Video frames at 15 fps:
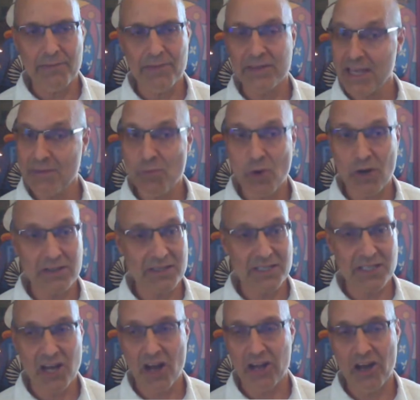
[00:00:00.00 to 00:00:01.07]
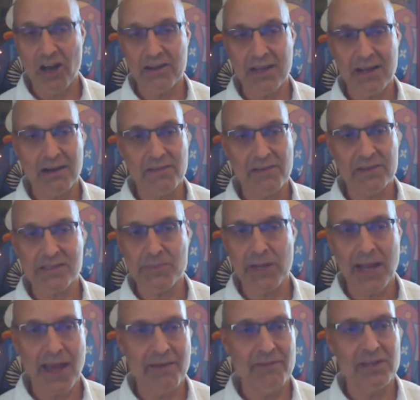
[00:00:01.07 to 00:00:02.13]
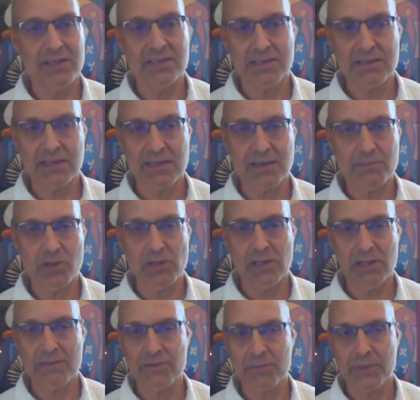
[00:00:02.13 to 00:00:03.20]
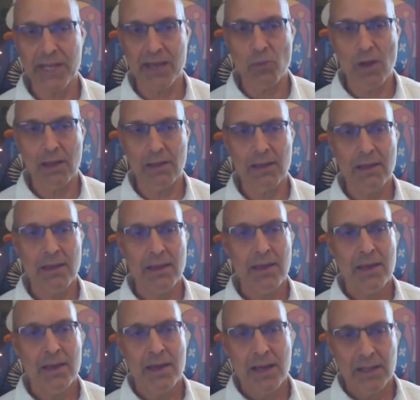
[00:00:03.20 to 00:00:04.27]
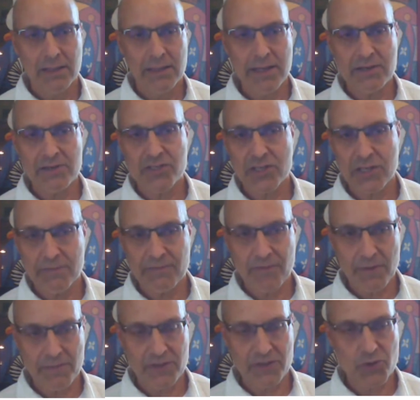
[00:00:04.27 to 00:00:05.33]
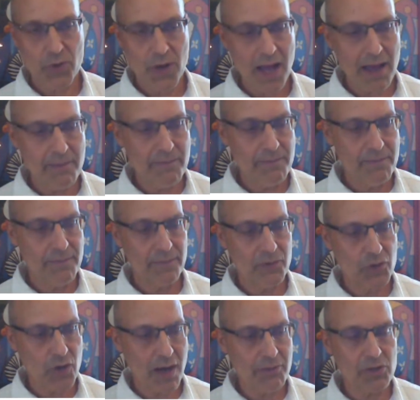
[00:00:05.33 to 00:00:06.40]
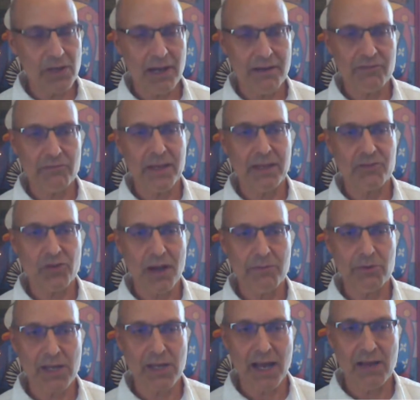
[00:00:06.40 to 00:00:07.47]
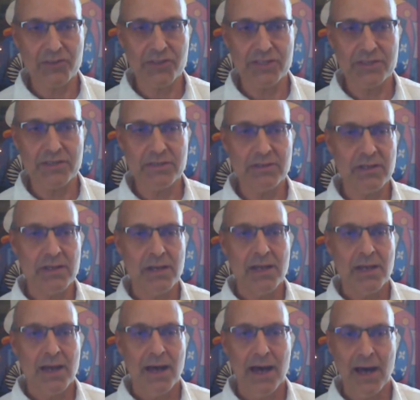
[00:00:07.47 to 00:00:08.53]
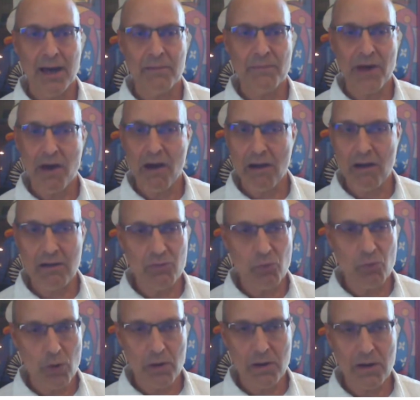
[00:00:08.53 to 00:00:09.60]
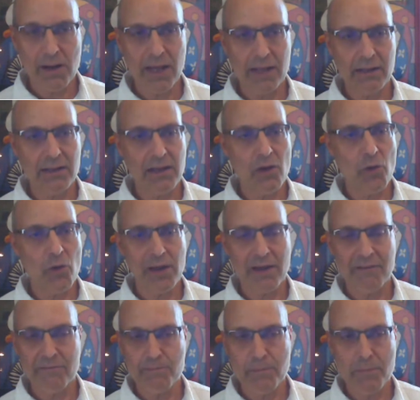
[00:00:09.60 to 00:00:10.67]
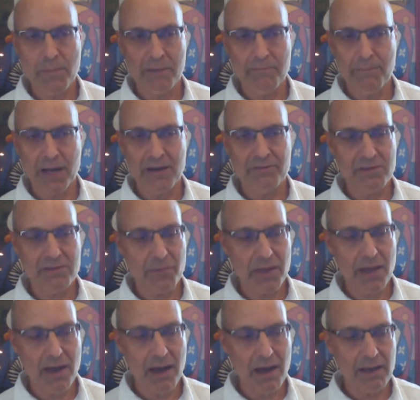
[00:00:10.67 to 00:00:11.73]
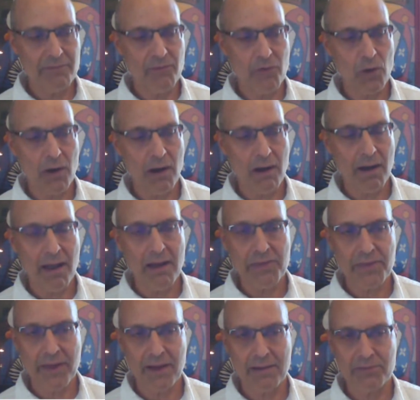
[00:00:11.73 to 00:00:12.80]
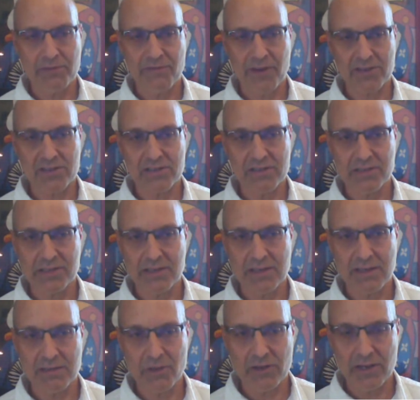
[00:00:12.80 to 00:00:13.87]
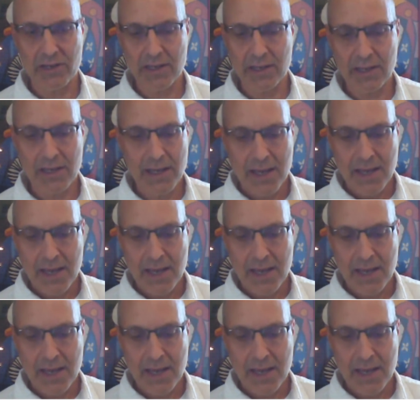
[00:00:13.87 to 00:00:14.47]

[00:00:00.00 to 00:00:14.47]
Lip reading: teamwork that's gone on here and that's been evidence in the community from day one. Leadership from the tribe, tribal government, tribal council, going above and beyond for our healthcare professionals in the community,